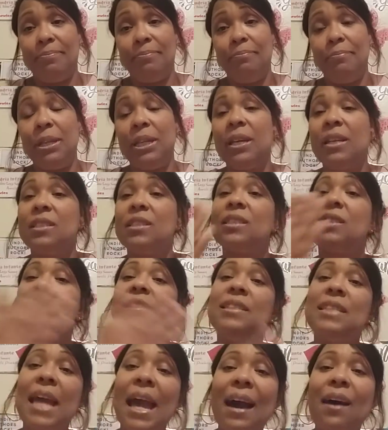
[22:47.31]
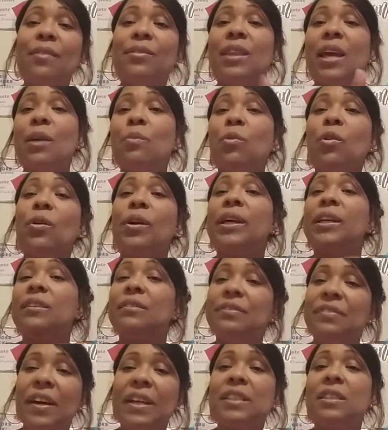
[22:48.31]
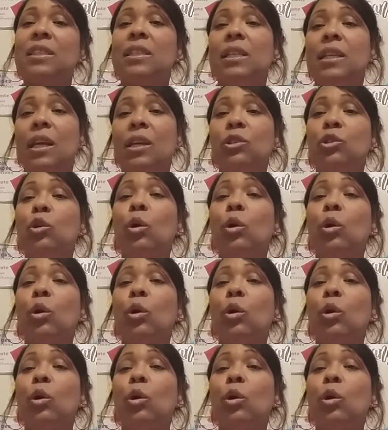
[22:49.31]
now they were invested in your book,